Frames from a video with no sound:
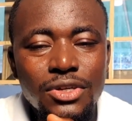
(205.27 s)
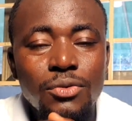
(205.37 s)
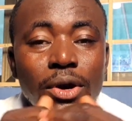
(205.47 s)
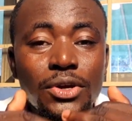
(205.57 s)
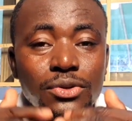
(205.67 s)

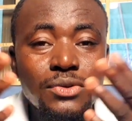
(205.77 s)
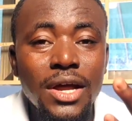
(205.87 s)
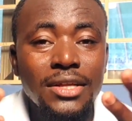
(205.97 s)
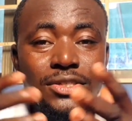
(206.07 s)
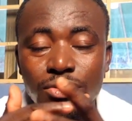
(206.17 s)
When you do
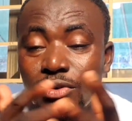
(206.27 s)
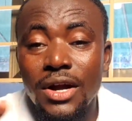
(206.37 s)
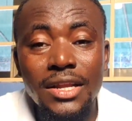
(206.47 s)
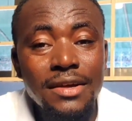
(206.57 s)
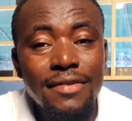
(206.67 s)
that, you
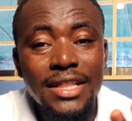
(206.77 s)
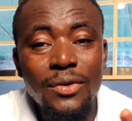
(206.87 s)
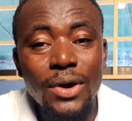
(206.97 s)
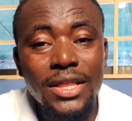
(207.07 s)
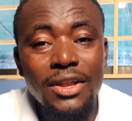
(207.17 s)
can live at
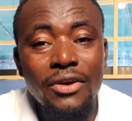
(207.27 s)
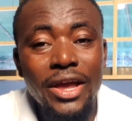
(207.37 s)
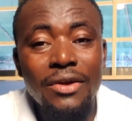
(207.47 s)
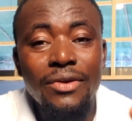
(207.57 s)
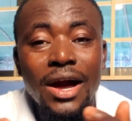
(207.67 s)
a
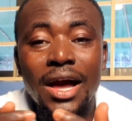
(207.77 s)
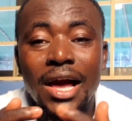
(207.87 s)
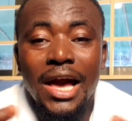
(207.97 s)
waterlogged area